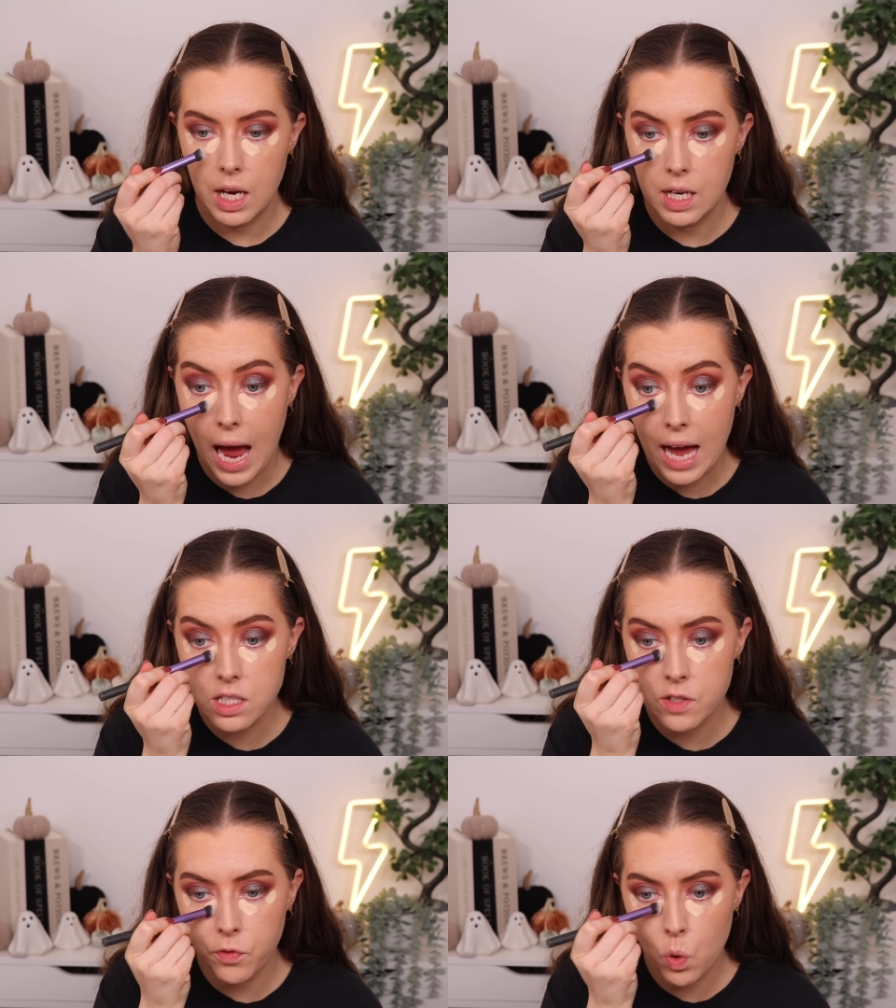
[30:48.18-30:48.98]
And
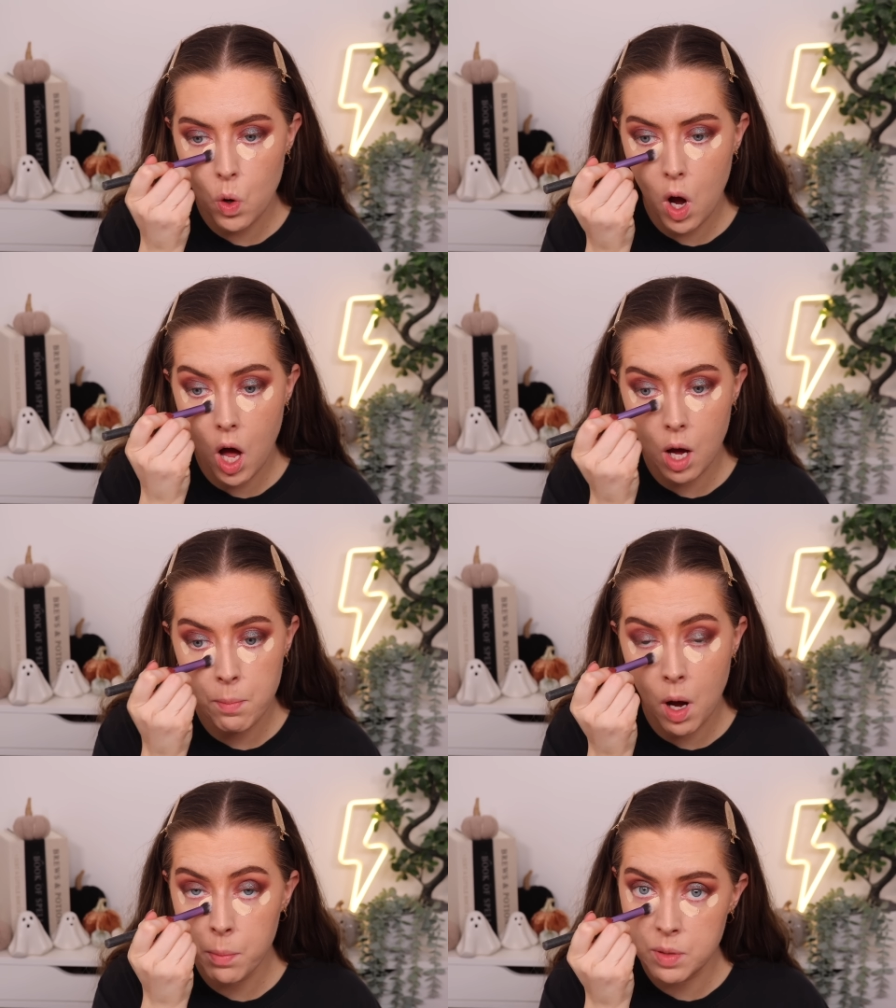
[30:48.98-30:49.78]
as for her
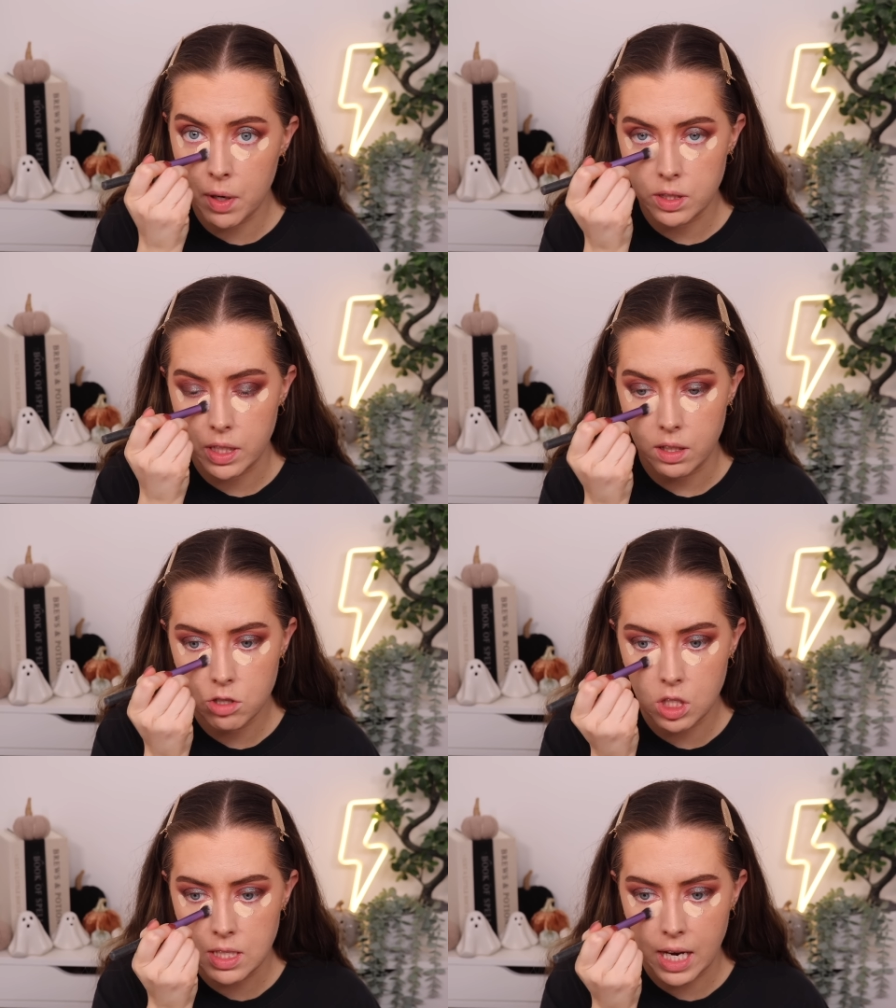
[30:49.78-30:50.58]
mom's body,
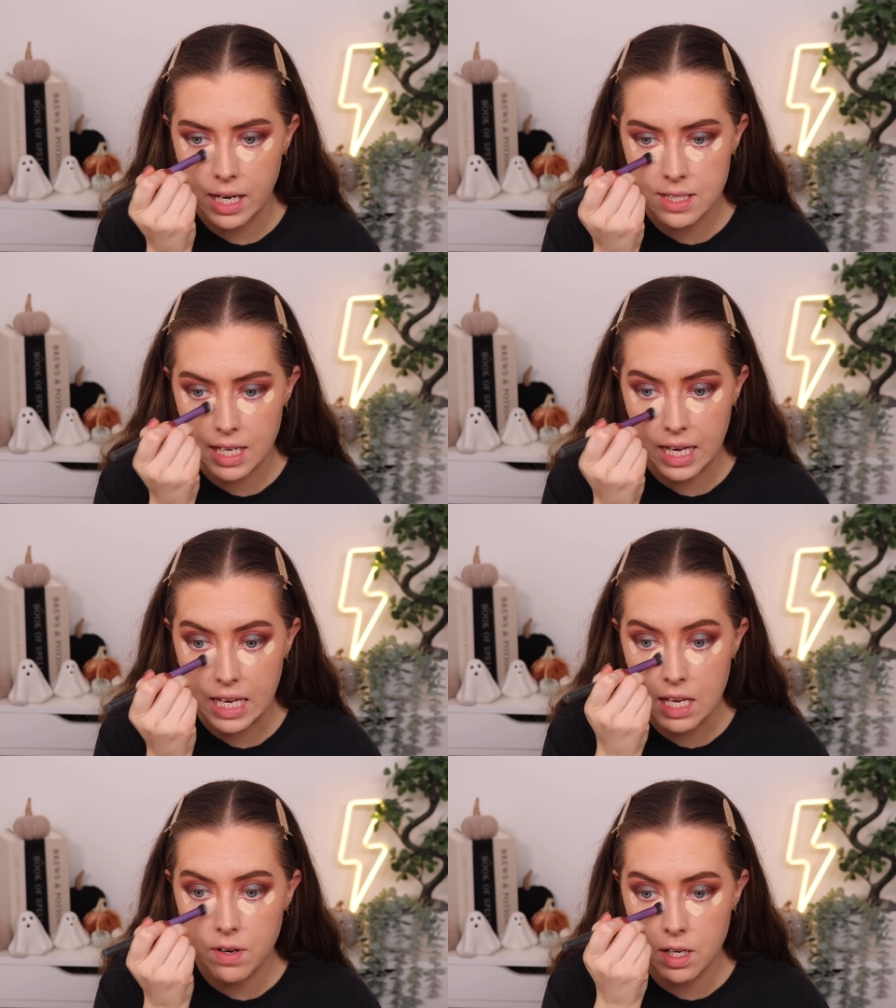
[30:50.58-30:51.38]
she takes
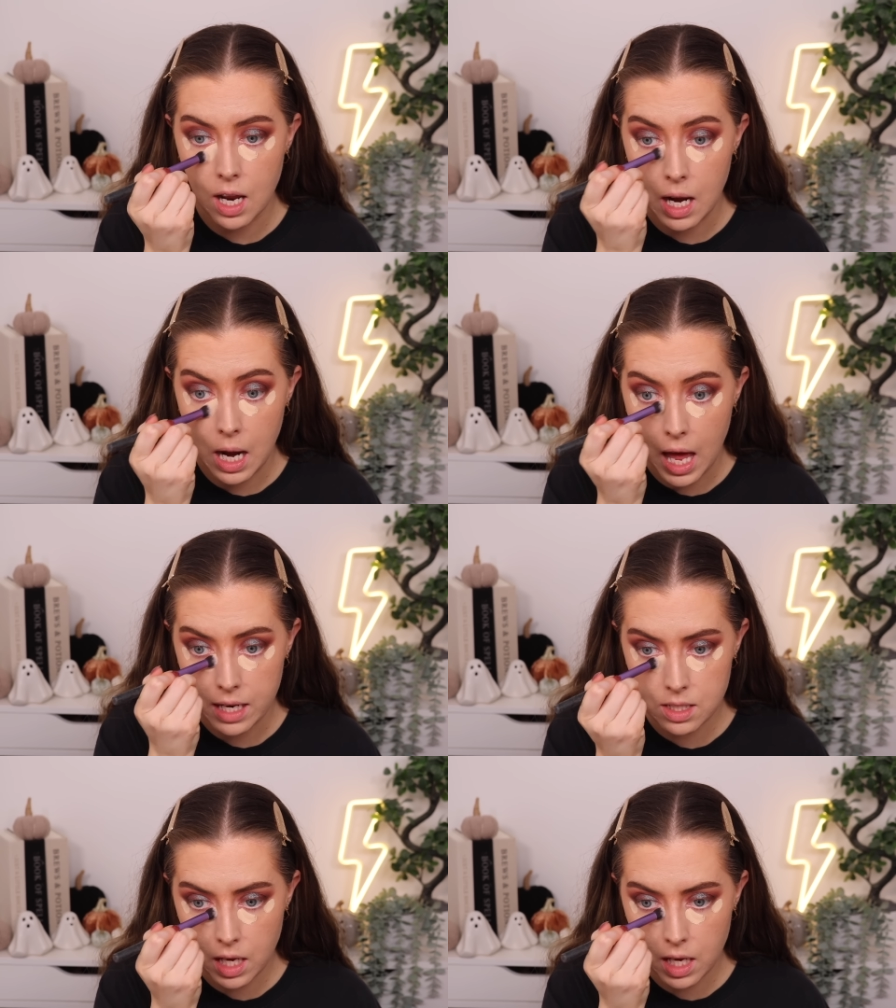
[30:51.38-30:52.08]
even less